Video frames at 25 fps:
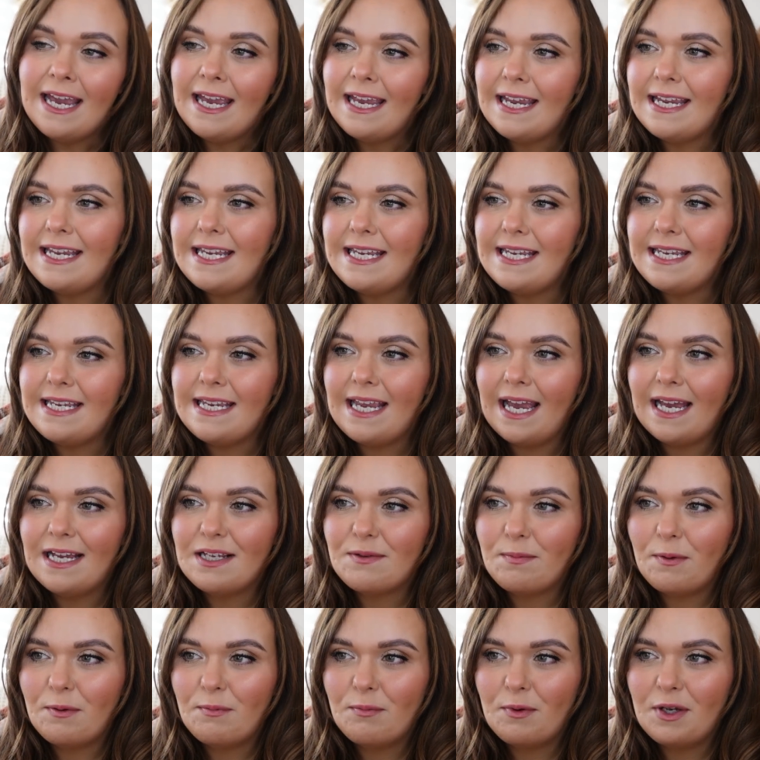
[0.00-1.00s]
He
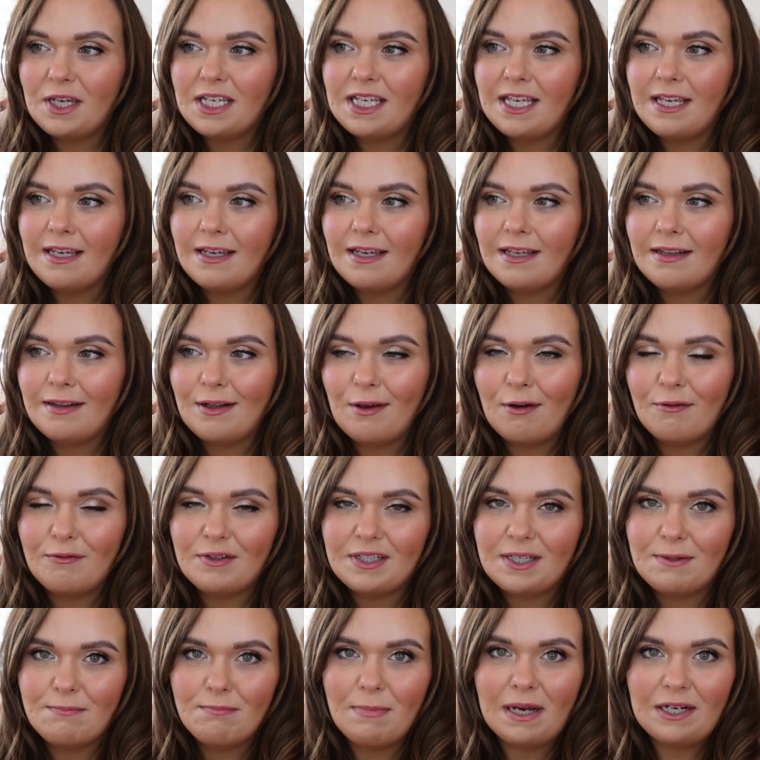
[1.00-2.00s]
has been working in the
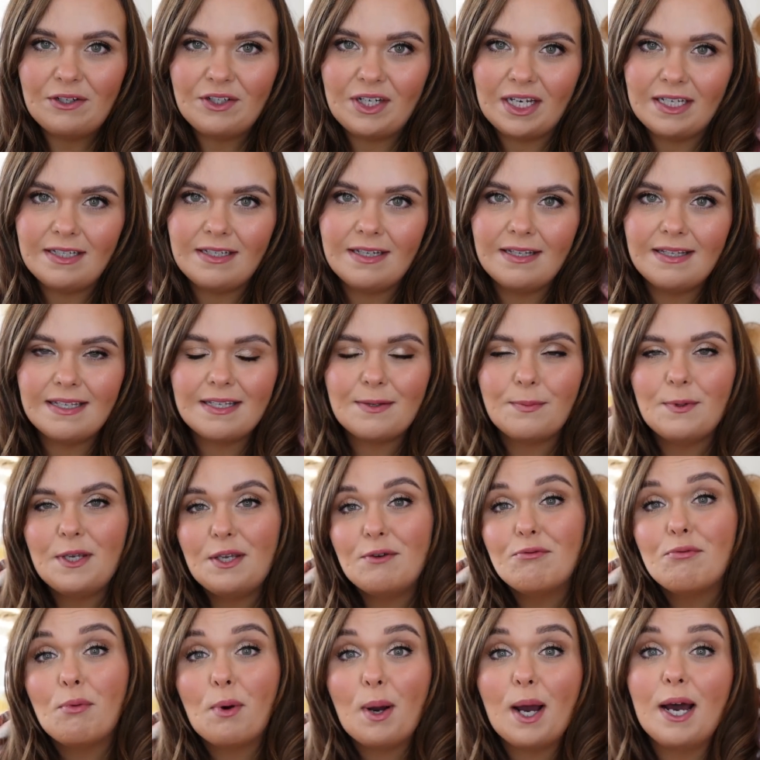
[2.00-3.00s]
office in Manchester this
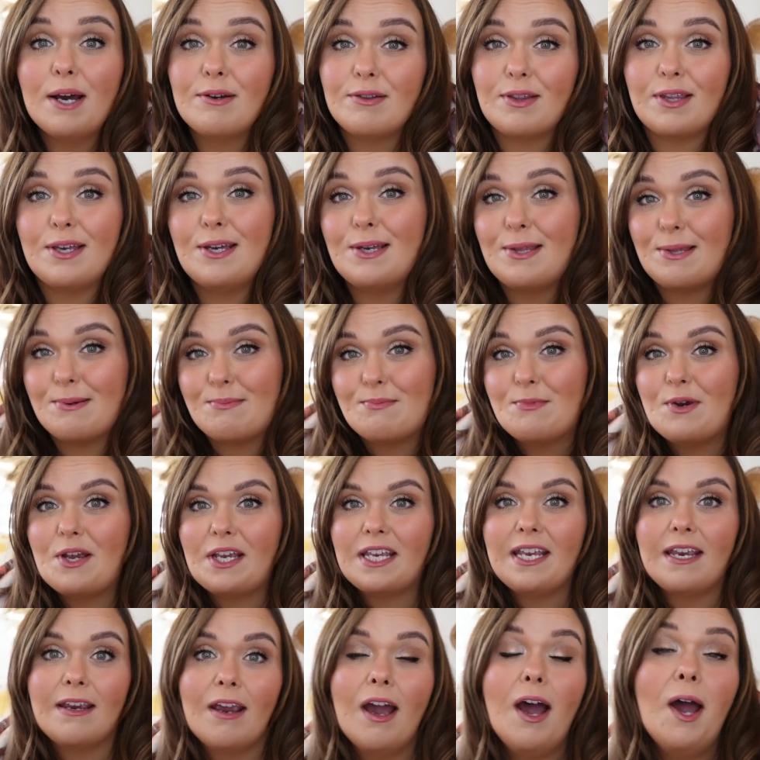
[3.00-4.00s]
week rather than
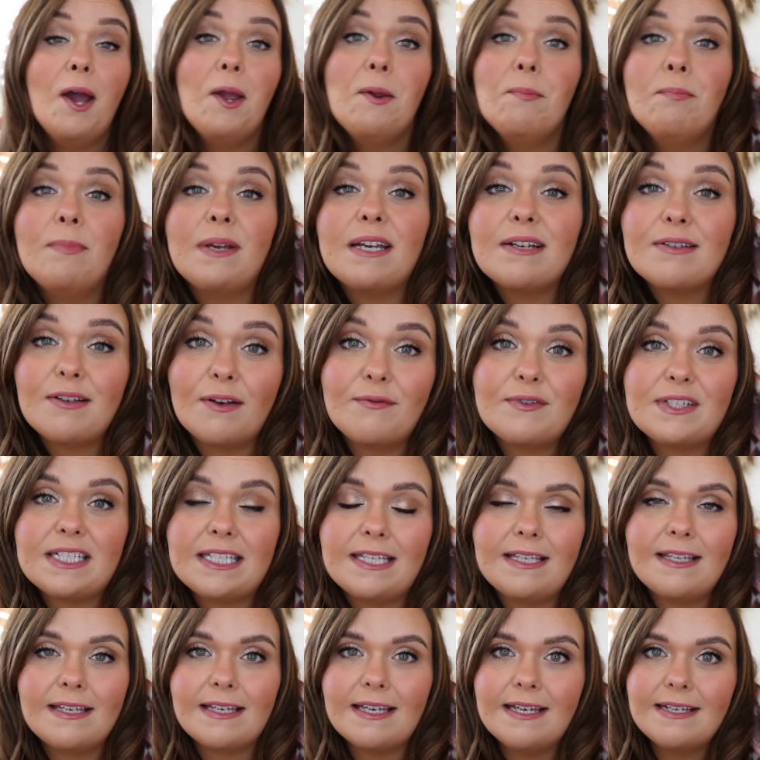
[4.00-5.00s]
working at home because
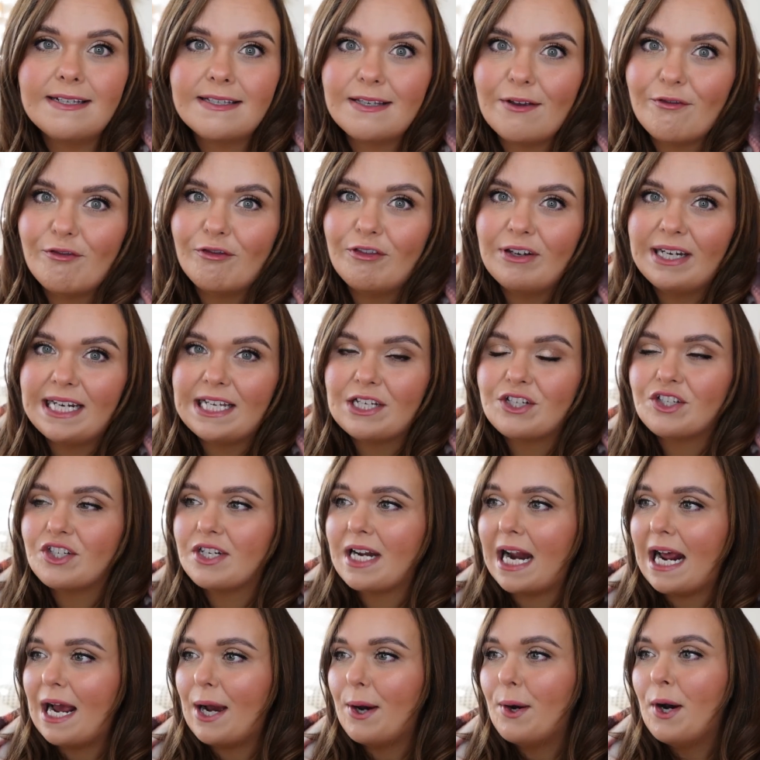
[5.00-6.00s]
obviously the kids have finished
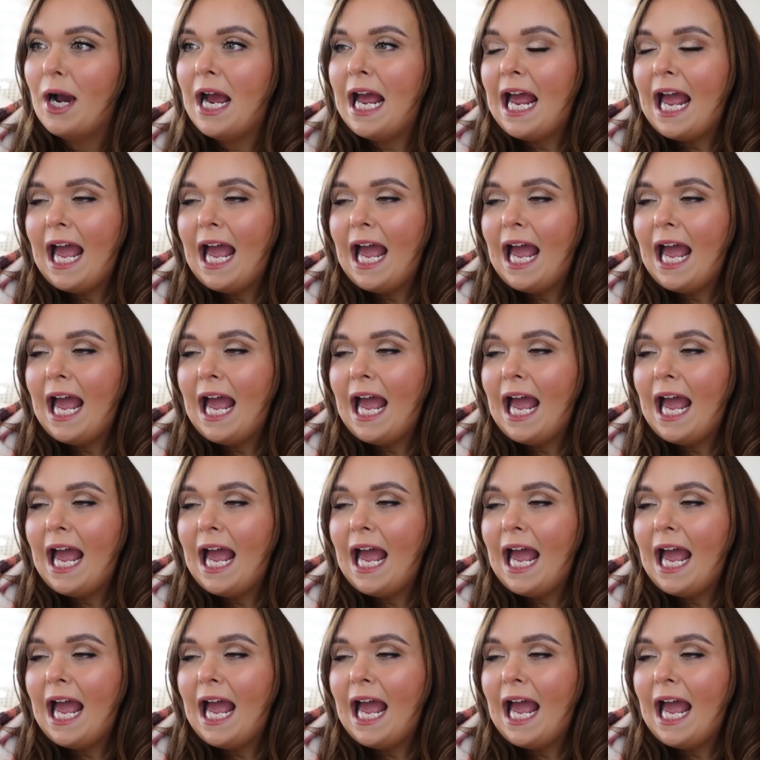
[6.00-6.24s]
now.